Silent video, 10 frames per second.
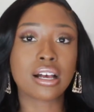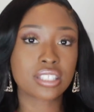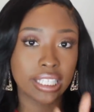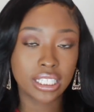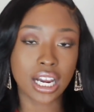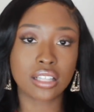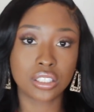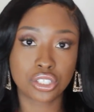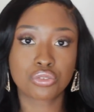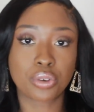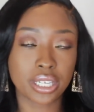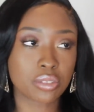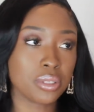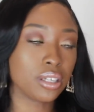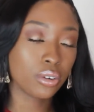I'll say a college
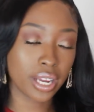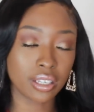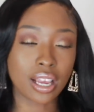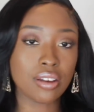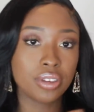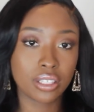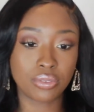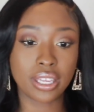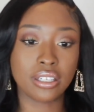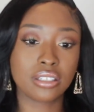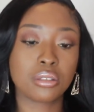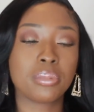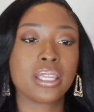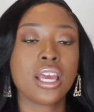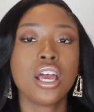freshman, okay? I've elevated a little
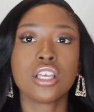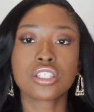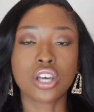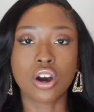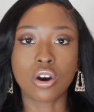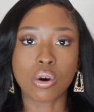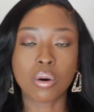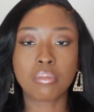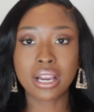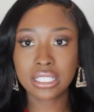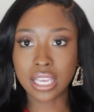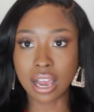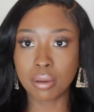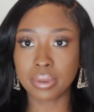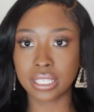bit. So my
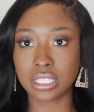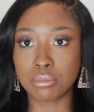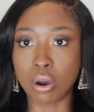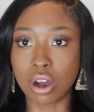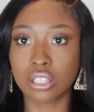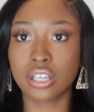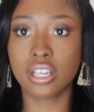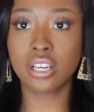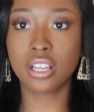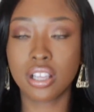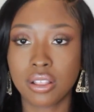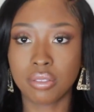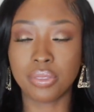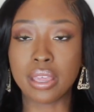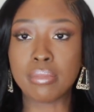top is smaller
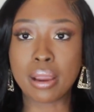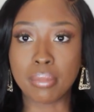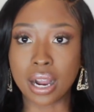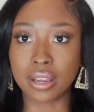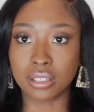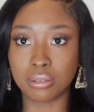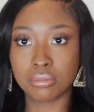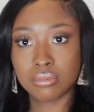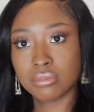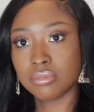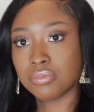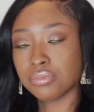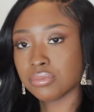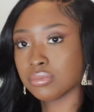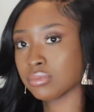than my bottom.
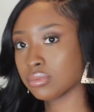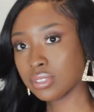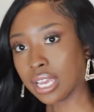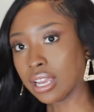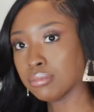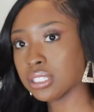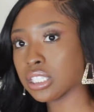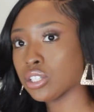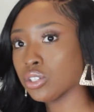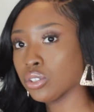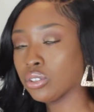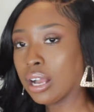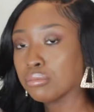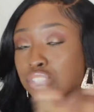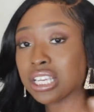Like I'm
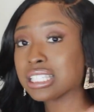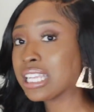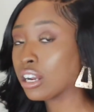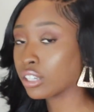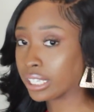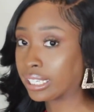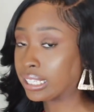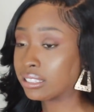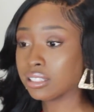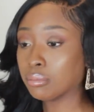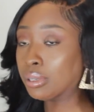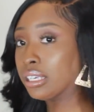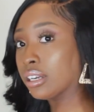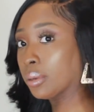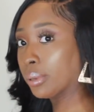just now getting into the
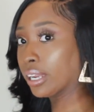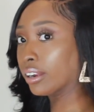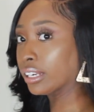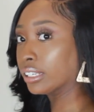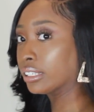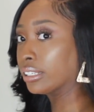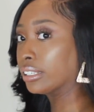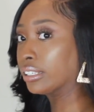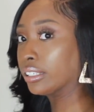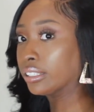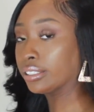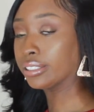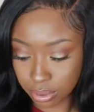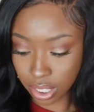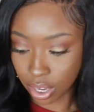B cup area.
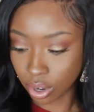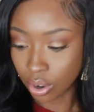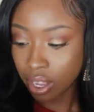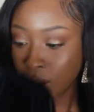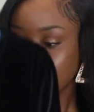So